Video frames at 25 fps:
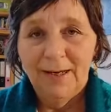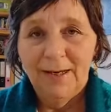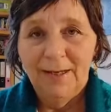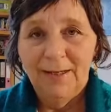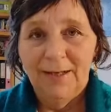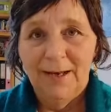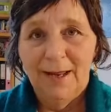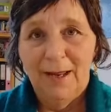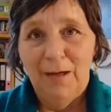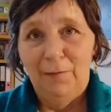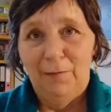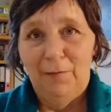
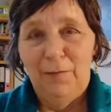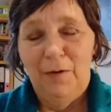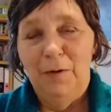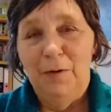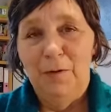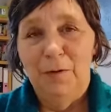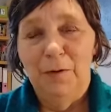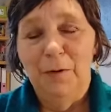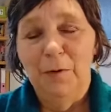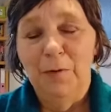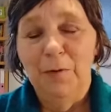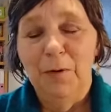and Ev
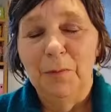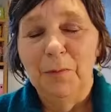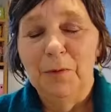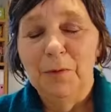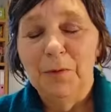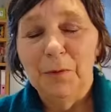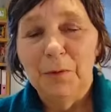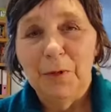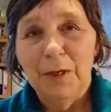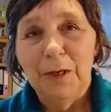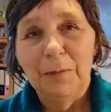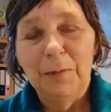knows who I'm
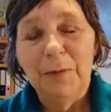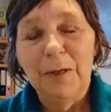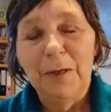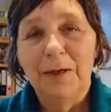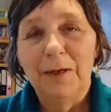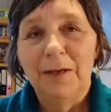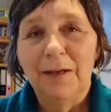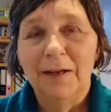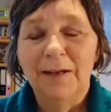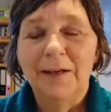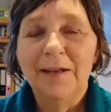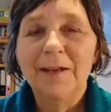talking
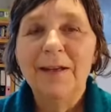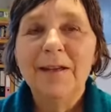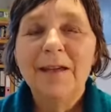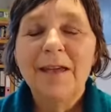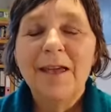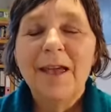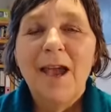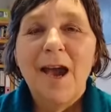about here,